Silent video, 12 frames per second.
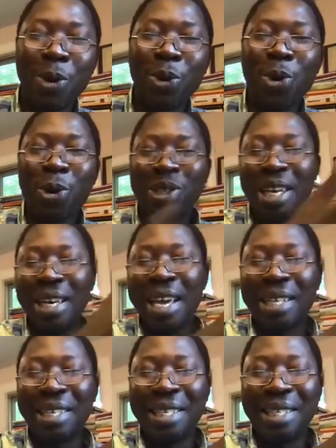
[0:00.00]
Rules that
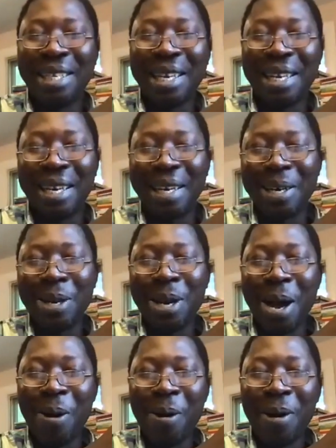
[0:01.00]
existed, you
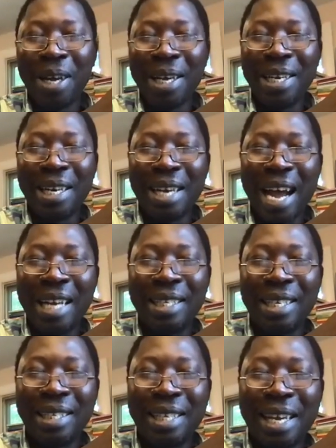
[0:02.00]
know, in the
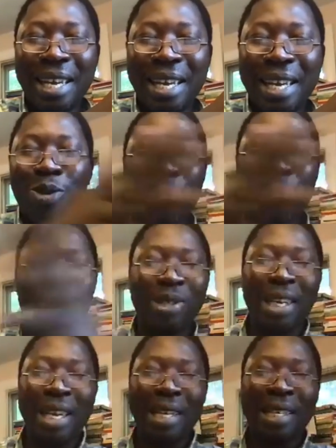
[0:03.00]
19th century from rules
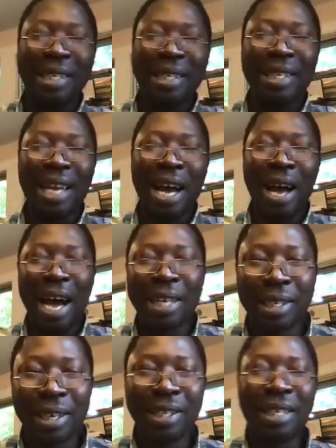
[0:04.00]
that existed now
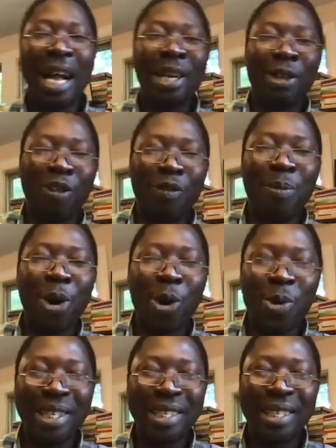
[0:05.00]
as a result of
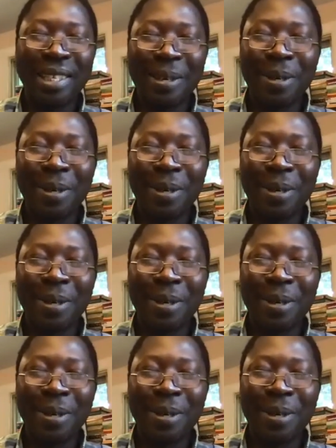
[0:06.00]
borrowings.